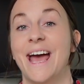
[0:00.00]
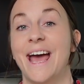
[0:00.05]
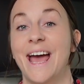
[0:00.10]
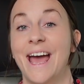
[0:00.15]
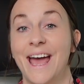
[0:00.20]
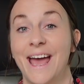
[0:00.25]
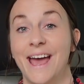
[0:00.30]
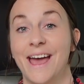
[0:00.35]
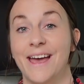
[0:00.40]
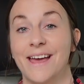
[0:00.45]

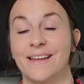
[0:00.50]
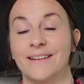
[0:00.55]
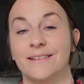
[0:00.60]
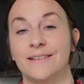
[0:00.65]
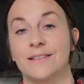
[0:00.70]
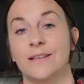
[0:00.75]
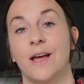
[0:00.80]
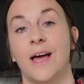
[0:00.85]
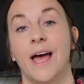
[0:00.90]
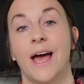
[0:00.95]

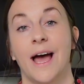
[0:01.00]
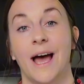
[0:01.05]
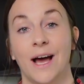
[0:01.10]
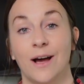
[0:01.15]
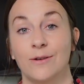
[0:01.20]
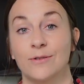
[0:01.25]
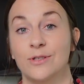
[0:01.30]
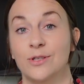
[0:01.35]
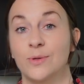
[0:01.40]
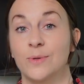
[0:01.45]
and how
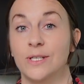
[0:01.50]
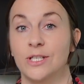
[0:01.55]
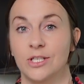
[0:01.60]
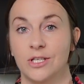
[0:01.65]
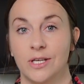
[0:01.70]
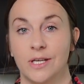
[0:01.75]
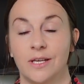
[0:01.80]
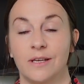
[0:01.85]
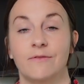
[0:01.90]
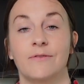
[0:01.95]
to
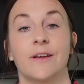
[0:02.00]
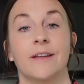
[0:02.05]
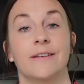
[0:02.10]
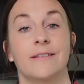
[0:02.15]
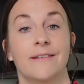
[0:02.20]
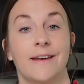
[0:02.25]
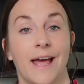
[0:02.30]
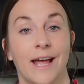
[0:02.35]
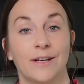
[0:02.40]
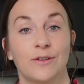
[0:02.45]
achieve
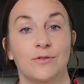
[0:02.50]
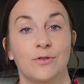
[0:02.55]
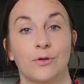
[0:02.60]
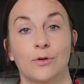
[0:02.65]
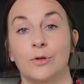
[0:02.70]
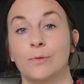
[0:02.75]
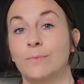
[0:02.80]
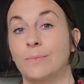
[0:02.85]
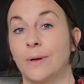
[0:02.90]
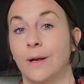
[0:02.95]

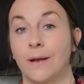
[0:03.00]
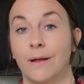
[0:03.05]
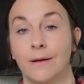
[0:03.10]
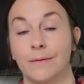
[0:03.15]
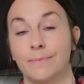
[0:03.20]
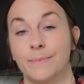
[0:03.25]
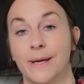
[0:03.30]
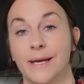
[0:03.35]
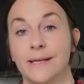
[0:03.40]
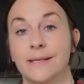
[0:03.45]
natural
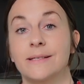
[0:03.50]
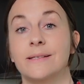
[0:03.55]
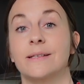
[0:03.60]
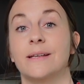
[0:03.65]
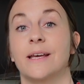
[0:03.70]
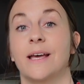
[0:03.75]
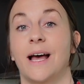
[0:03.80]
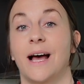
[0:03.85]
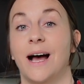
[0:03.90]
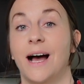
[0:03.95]
plant-based
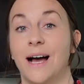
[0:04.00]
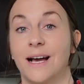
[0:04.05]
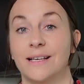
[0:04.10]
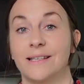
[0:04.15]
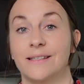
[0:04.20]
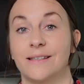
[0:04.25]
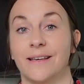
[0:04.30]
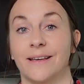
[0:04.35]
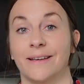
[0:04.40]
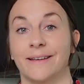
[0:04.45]

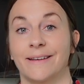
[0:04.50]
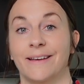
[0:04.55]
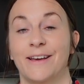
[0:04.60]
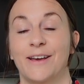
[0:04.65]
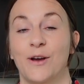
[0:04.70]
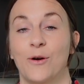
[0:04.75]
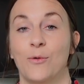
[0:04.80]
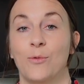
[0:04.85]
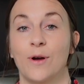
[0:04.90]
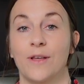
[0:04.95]
icing
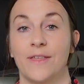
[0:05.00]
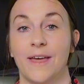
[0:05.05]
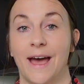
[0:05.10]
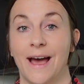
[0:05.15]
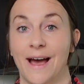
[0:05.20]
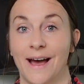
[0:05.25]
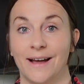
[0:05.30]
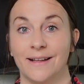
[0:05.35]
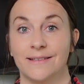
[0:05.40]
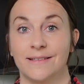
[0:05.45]

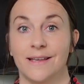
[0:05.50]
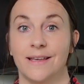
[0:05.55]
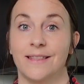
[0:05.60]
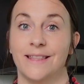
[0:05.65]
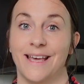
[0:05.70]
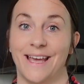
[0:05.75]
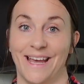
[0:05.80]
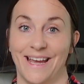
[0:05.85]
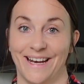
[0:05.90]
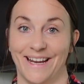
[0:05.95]
without the
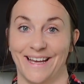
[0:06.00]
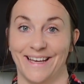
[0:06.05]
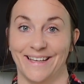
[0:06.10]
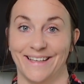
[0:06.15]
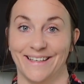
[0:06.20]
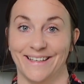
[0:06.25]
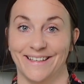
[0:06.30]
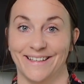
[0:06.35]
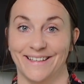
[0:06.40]
headache.